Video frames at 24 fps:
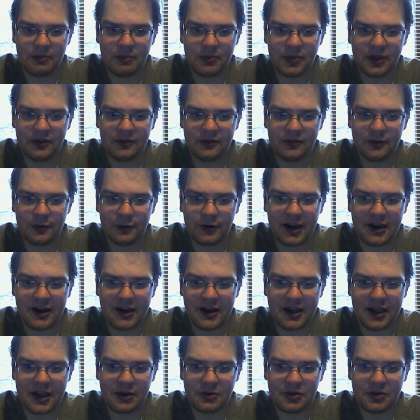but for right
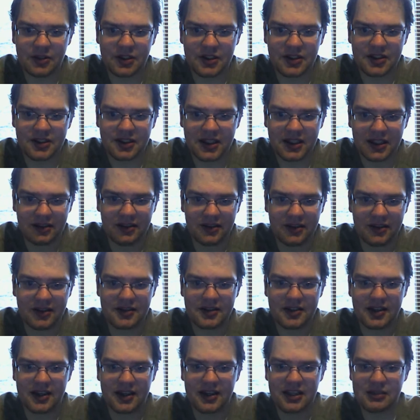now, just take
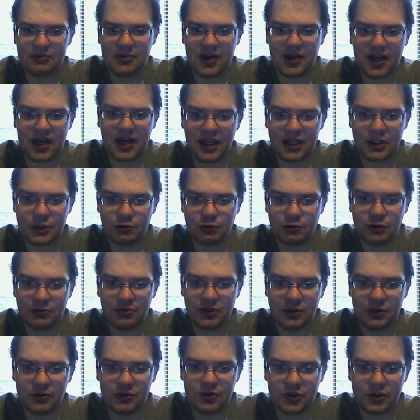this as my
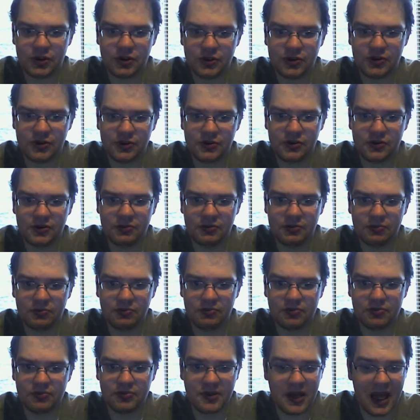tribute to
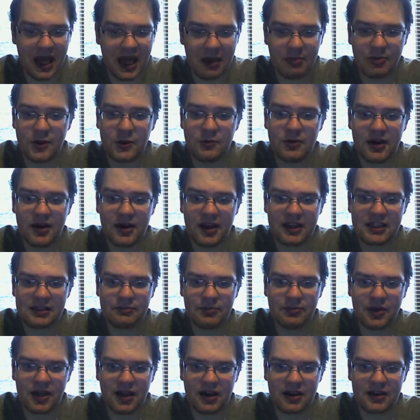GameCube and
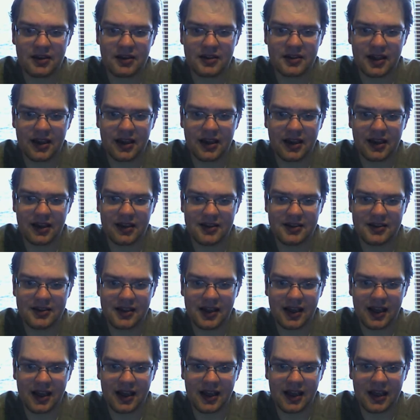Xbox
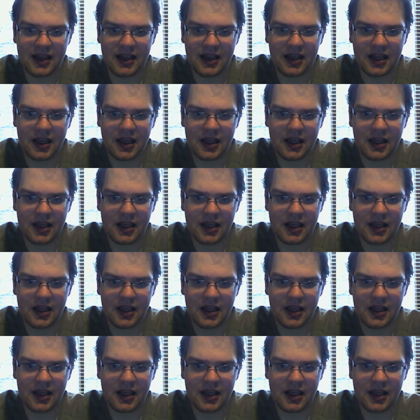as a